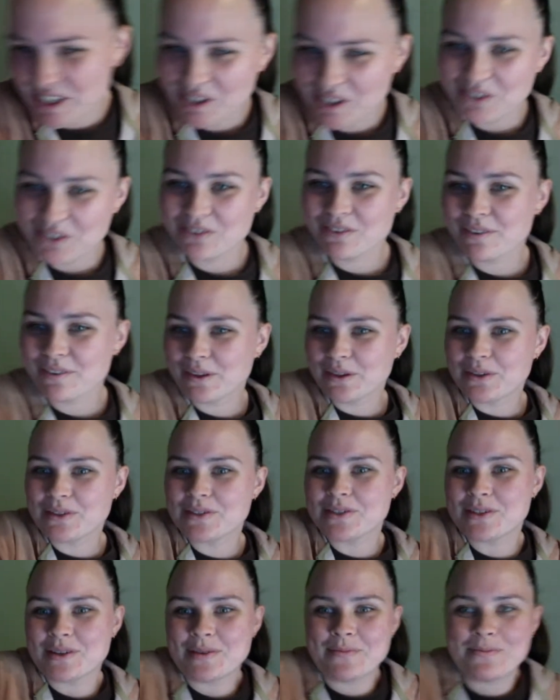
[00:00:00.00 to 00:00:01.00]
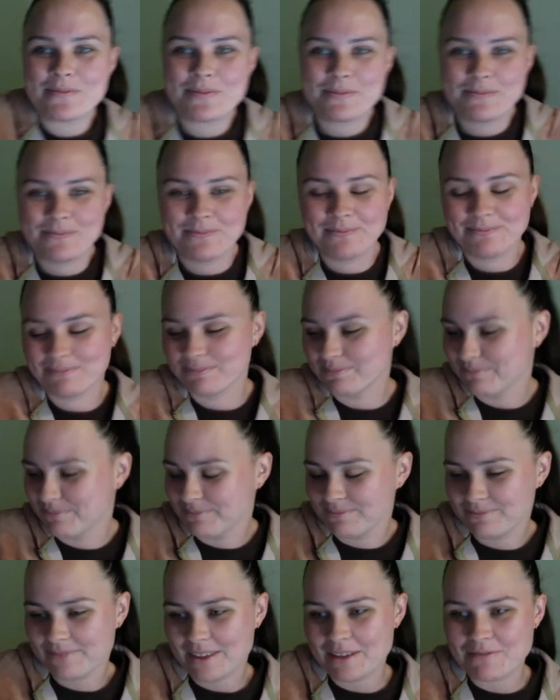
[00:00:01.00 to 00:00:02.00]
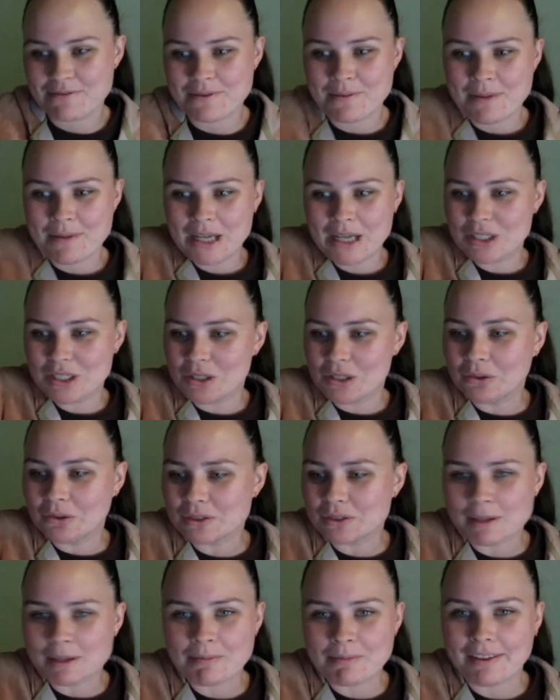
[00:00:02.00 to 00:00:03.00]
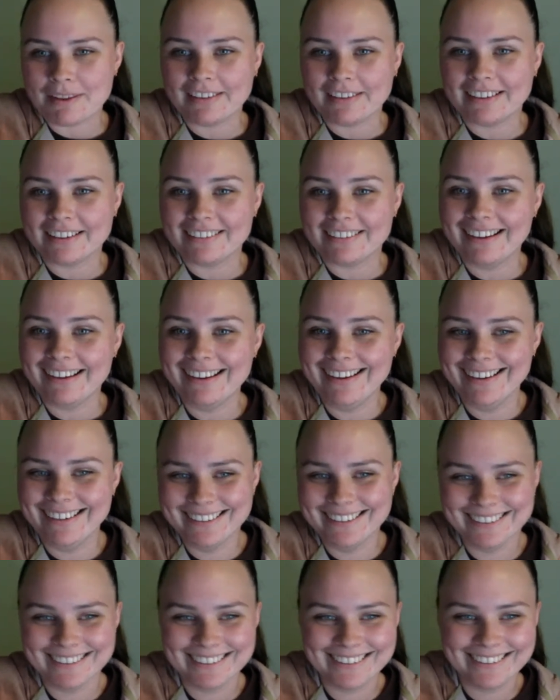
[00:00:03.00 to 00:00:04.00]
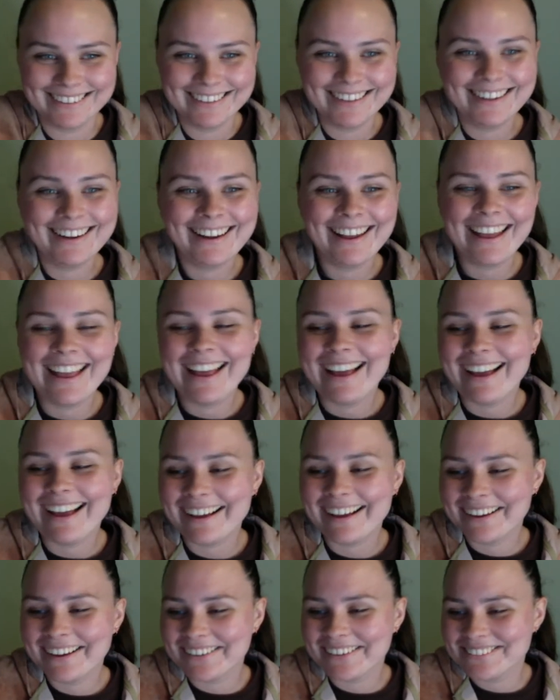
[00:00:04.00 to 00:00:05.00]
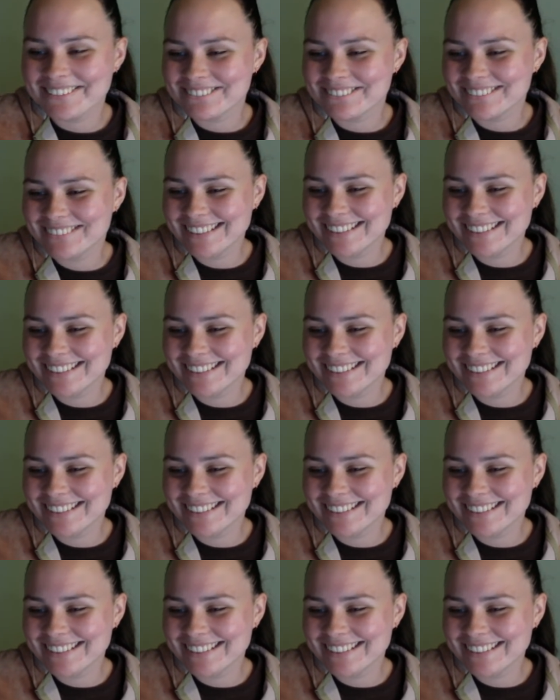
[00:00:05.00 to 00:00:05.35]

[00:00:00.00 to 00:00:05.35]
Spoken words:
reveal some information or something like that. Oh